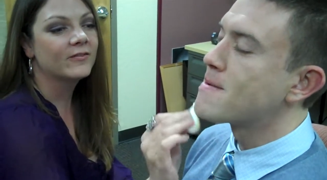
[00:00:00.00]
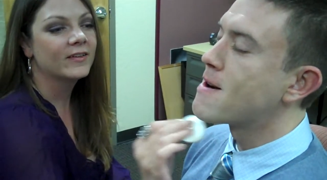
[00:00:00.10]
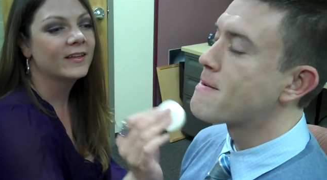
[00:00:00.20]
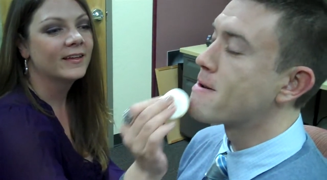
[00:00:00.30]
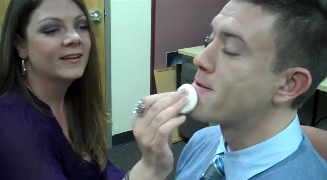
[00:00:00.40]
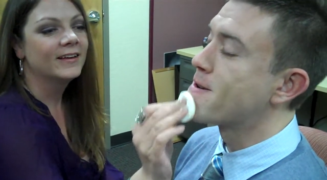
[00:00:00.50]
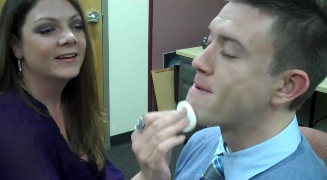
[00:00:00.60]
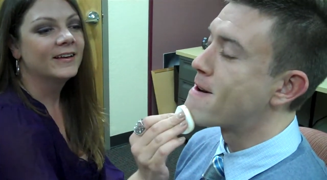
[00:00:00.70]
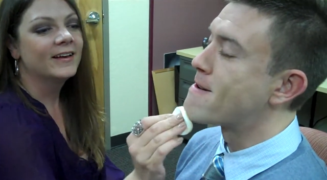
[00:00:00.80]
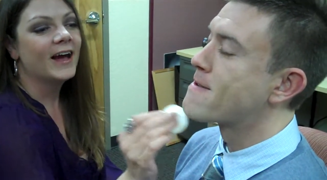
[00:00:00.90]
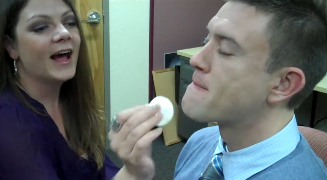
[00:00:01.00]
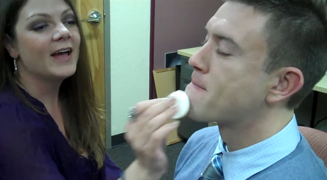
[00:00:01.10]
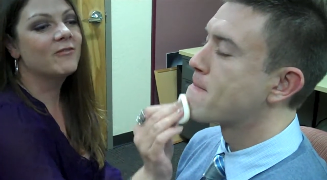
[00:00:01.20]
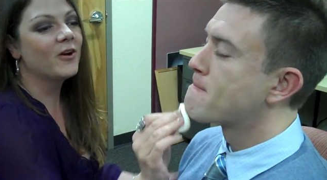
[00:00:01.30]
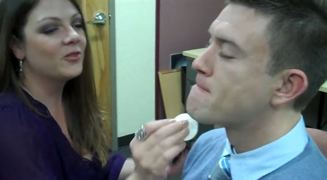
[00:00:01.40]
Speaker 1: I'm talking about Sue Myers.
Speaker 2: I
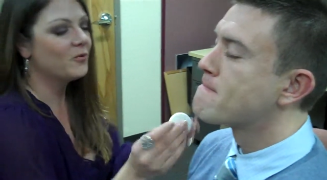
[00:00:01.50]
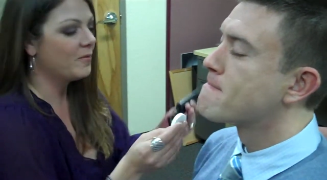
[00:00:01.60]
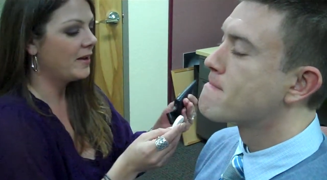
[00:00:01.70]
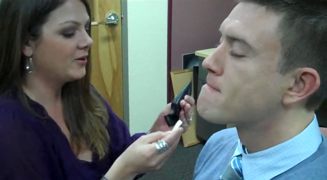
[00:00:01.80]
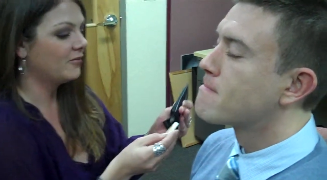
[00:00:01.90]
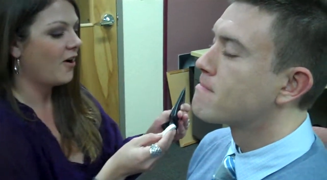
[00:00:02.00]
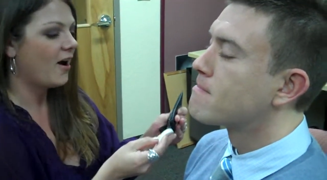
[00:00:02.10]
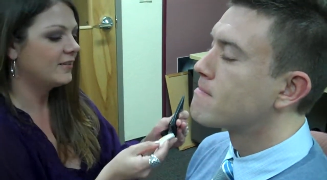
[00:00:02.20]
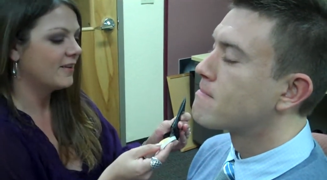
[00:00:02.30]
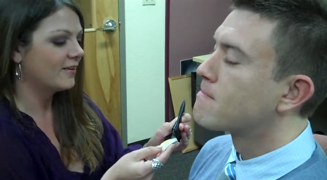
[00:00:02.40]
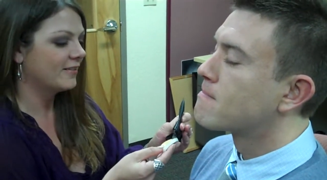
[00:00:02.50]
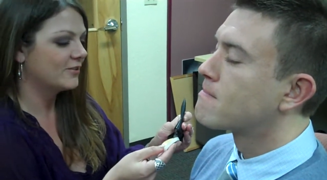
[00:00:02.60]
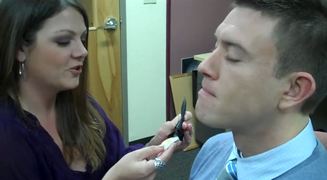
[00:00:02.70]
have uh, the remainder of a hot dog in the